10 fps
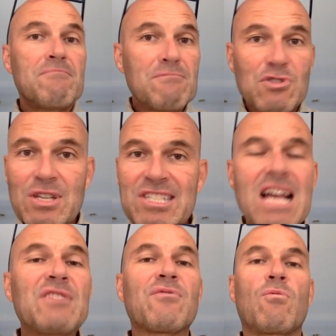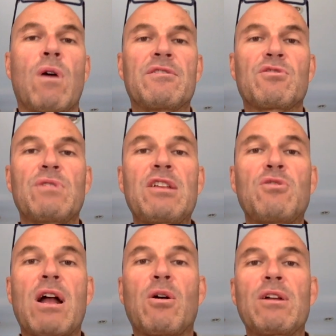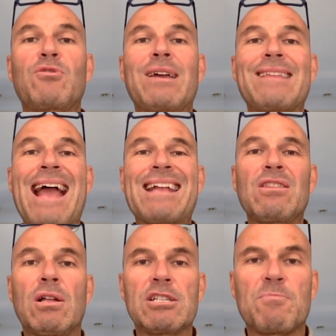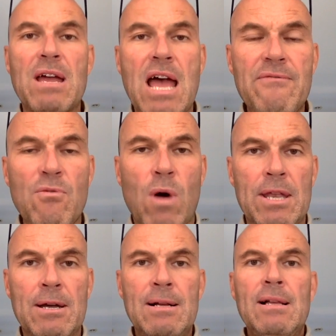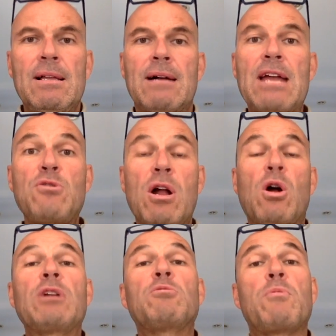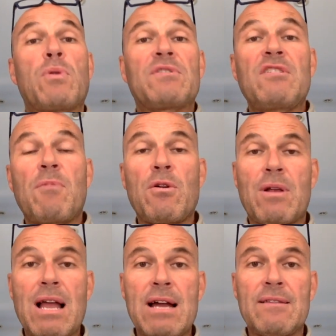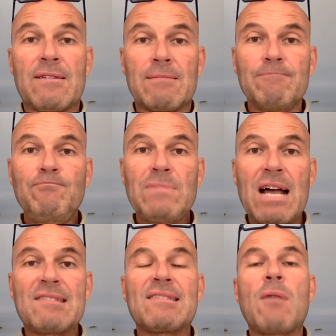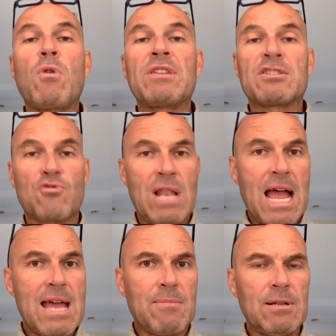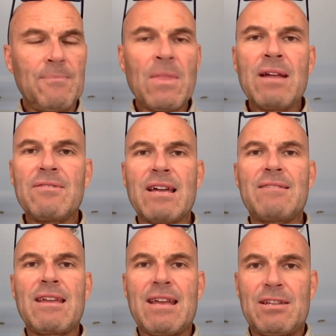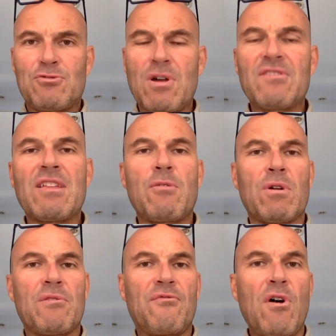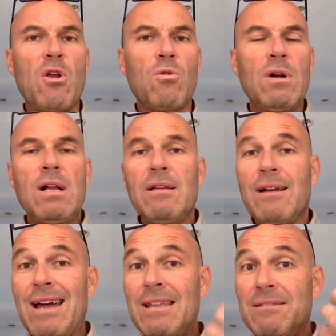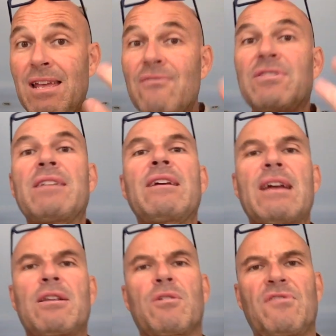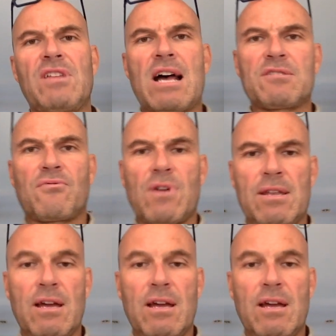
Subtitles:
successful one, so that you are going to get acknowledged by everyone. And you are going to be perceived by your clients as someone that's reliable, that they can trust, that they want to follow, and even that they can consider as a friend.